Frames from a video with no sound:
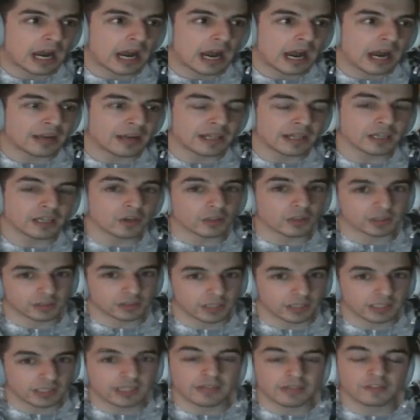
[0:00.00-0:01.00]

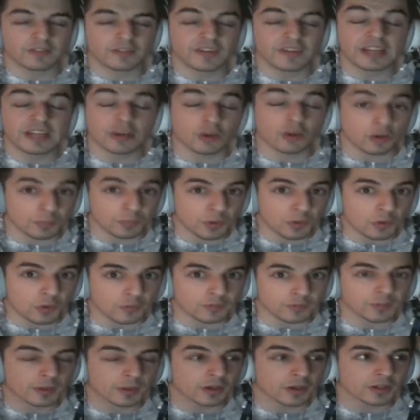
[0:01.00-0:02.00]
Then the video got
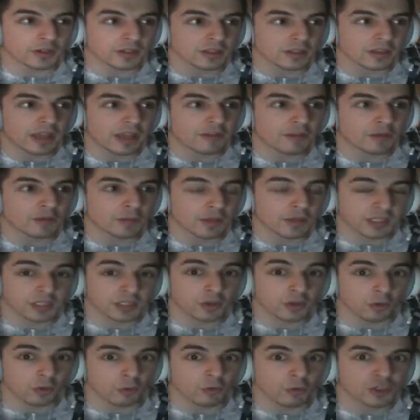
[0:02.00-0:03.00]
removed because everyone in my
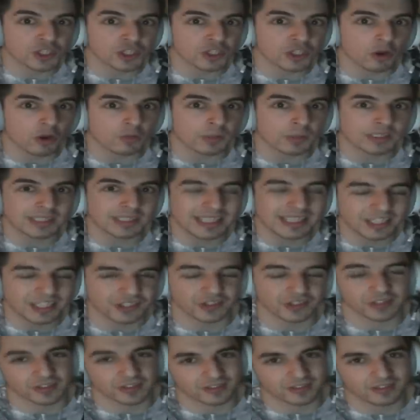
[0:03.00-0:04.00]
school showed my
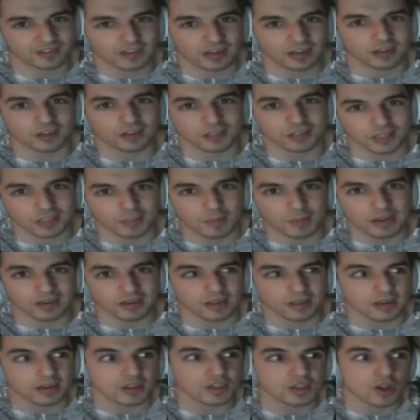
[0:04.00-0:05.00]
teachers and I got
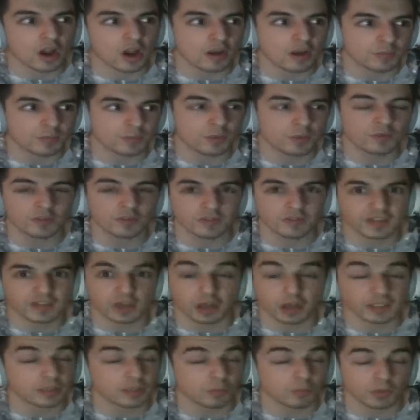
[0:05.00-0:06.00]
suspended. So I removed the
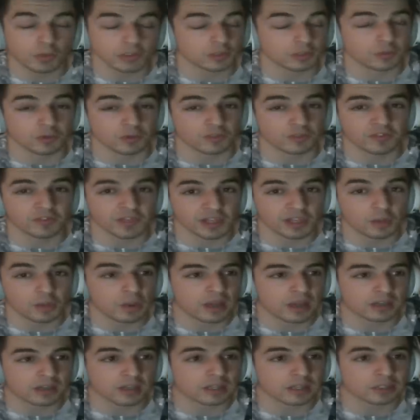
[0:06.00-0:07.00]
video. I didn't want to remove the video.
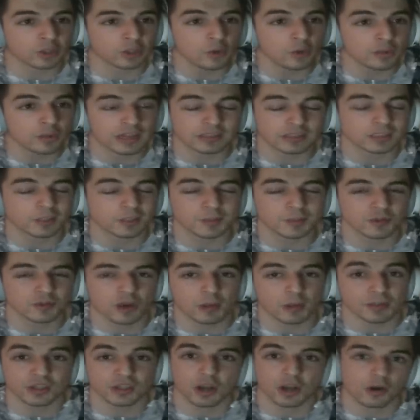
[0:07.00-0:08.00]
I had like 2,000
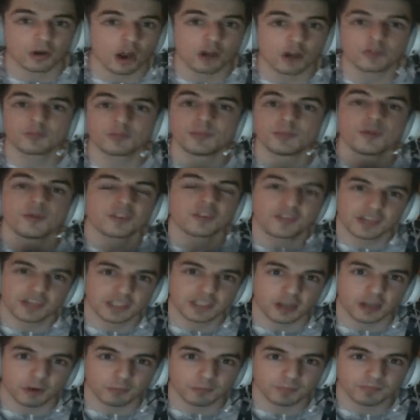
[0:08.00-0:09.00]
subscribers. So I removed the video.